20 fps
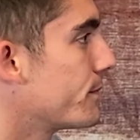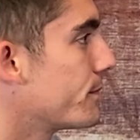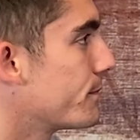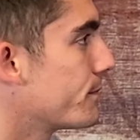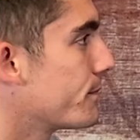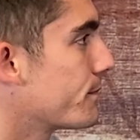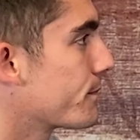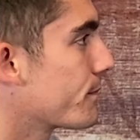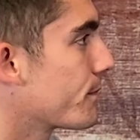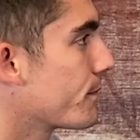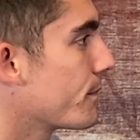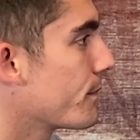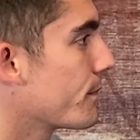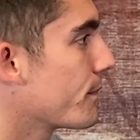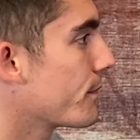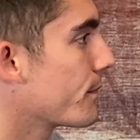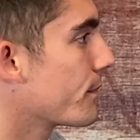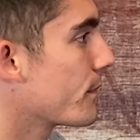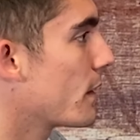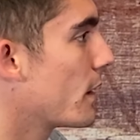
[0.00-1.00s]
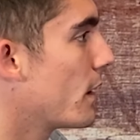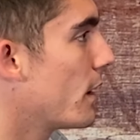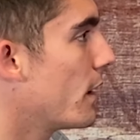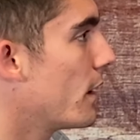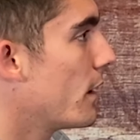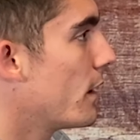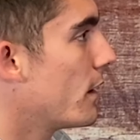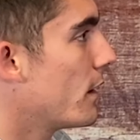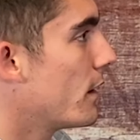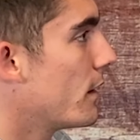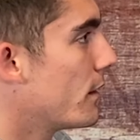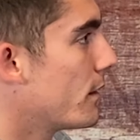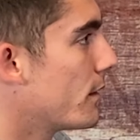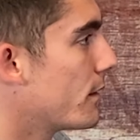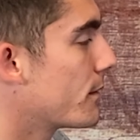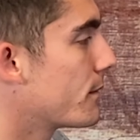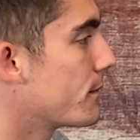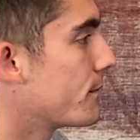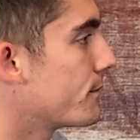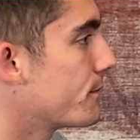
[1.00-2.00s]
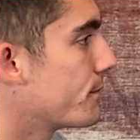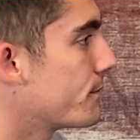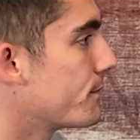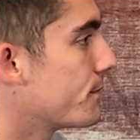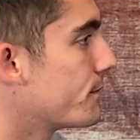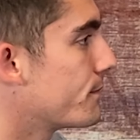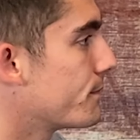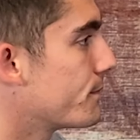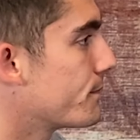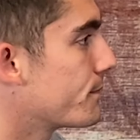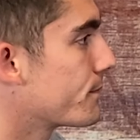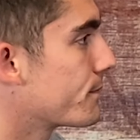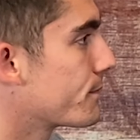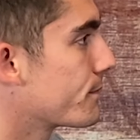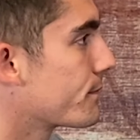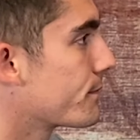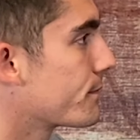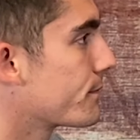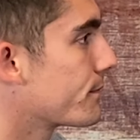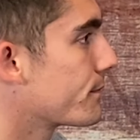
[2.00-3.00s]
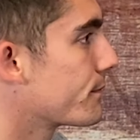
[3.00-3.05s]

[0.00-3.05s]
This person isn't speaking.